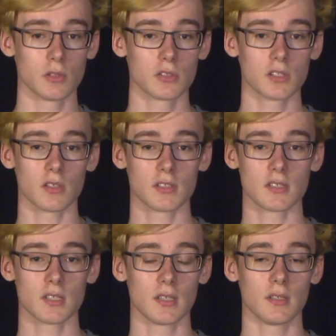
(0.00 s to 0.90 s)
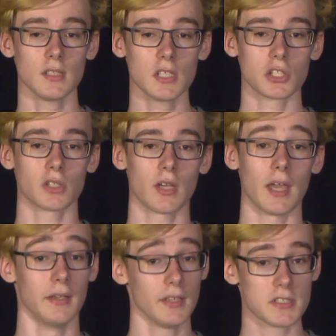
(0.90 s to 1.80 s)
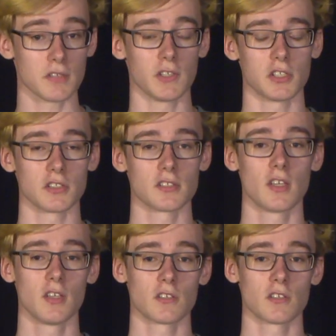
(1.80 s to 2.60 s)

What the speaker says: you'll start to see nicher and nicer features,